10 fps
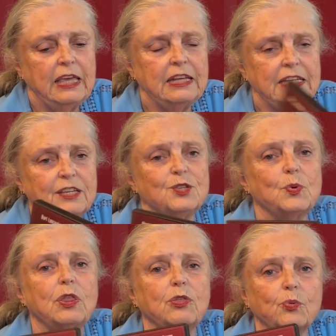It deals
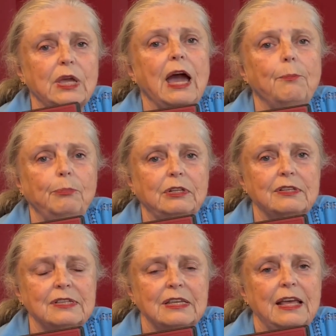with 3
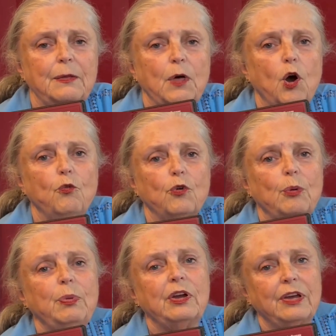couples over a
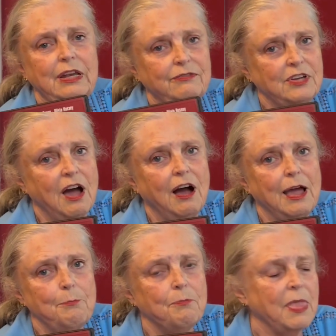period of
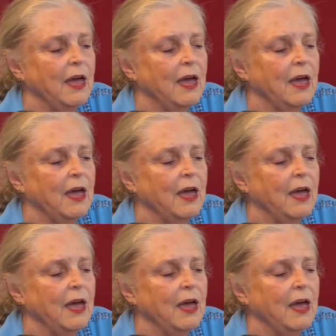time.